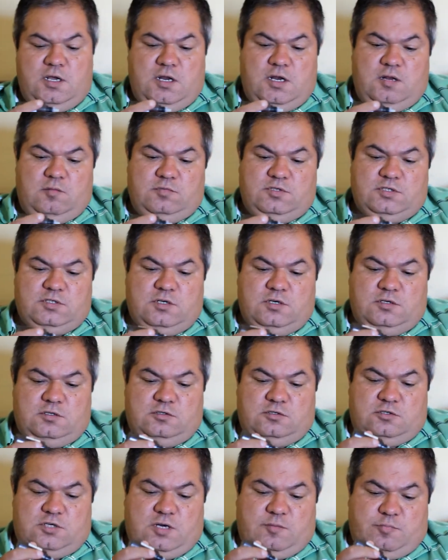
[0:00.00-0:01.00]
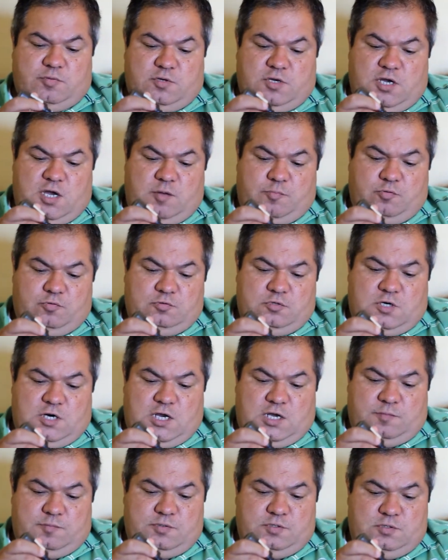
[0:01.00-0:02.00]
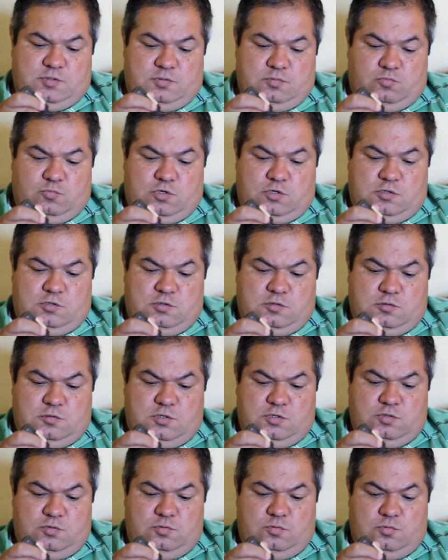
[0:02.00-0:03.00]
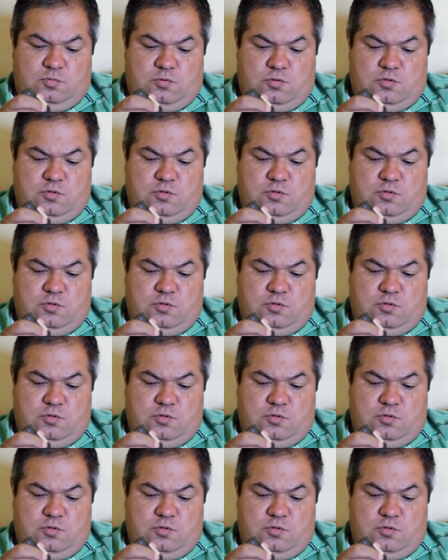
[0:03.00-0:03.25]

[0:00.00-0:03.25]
I'm just going to drop a couple drops, 1, 2,